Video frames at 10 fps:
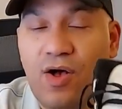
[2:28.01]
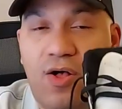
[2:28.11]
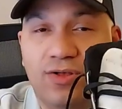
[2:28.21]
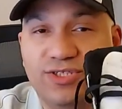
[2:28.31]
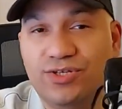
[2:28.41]

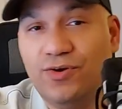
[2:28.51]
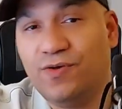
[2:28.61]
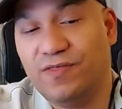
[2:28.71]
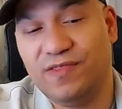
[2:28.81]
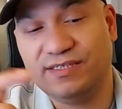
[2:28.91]

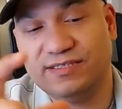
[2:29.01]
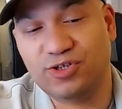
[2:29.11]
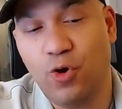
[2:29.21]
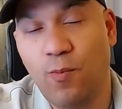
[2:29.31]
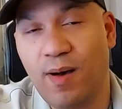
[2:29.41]
Also, the
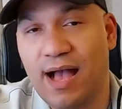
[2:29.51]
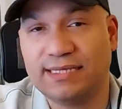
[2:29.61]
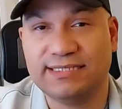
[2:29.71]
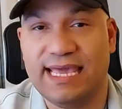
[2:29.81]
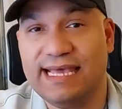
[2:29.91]
toe
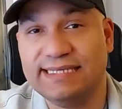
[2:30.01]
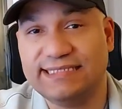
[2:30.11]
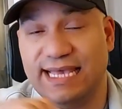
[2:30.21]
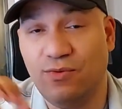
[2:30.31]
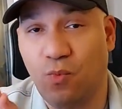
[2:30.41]
box
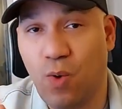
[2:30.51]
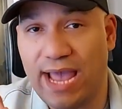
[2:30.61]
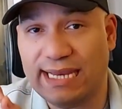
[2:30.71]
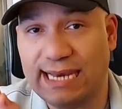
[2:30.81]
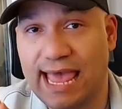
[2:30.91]
is in
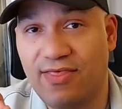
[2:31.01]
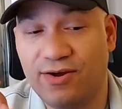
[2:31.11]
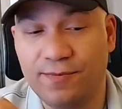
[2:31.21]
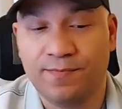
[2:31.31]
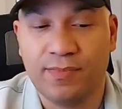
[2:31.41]
white
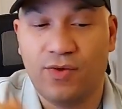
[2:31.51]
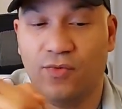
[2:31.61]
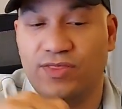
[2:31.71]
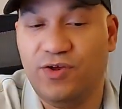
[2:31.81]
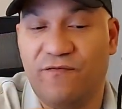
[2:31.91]
leather
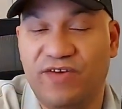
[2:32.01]
with your